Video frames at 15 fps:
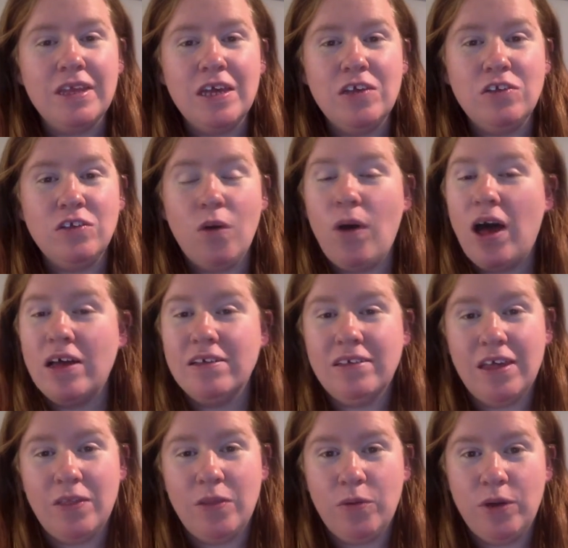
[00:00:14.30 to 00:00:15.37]
So I'll
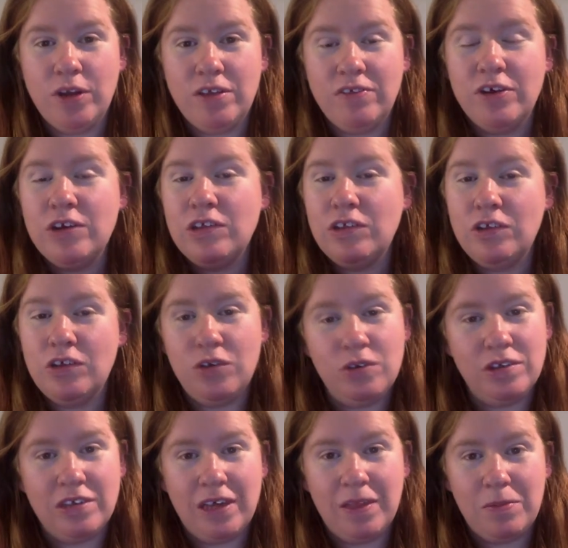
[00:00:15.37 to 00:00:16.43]
say the words first, you'll
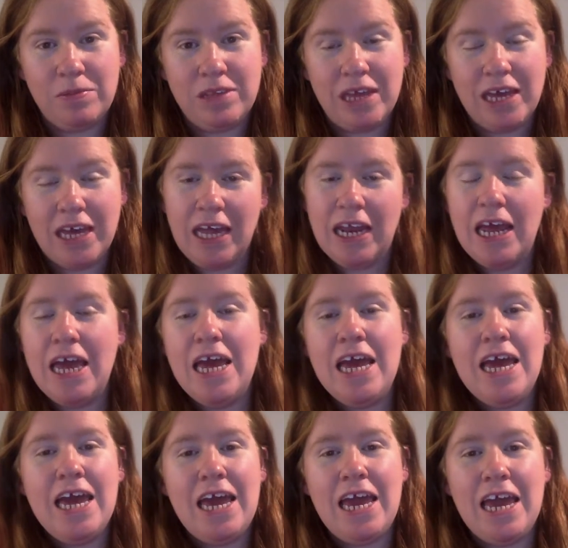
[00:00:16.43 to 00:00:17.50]
say them second,
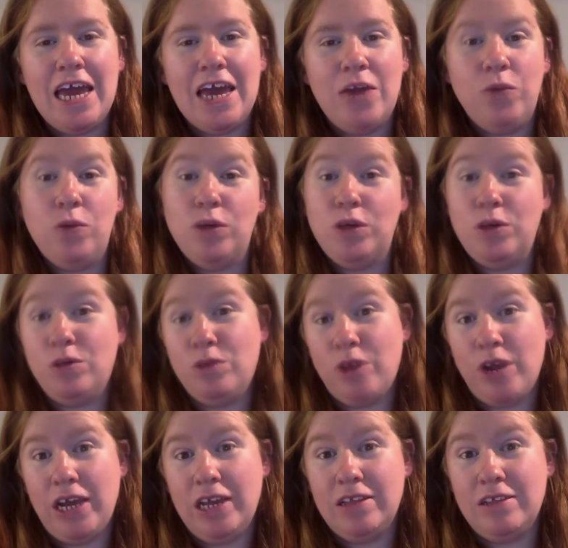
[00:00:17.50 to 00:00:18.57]
and we'll use our
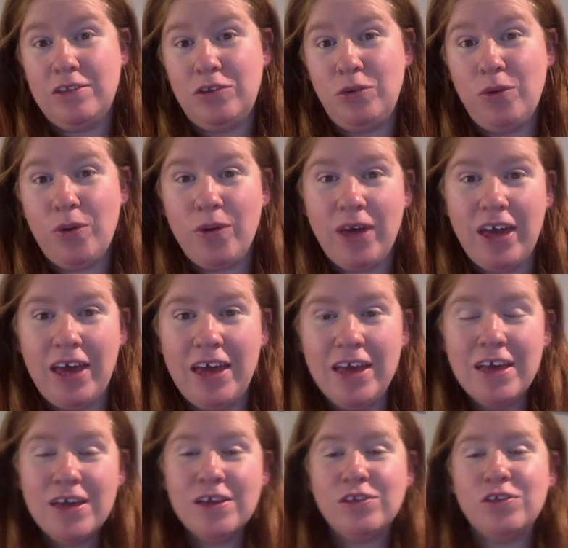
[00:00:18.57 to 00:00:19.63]
hands too, okay?
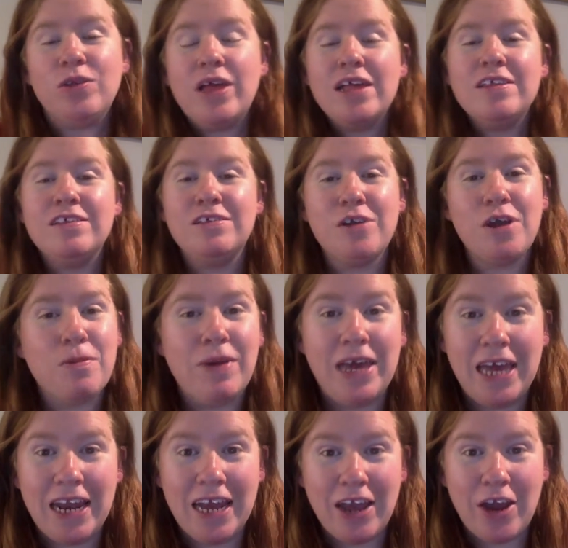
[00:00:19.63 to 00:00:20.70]
So let's start by
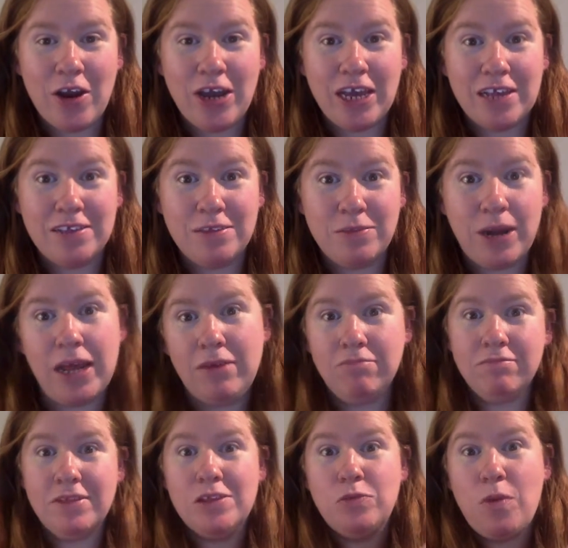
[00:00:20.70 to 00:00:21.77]
getting our hands ready.
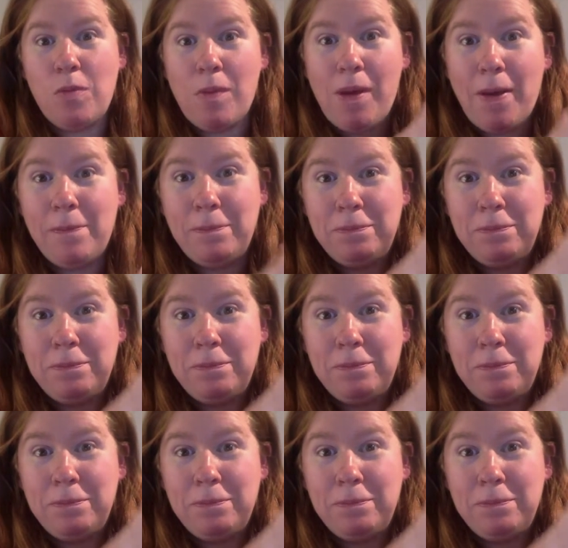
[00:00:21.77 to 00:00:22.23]
Let's warm them up.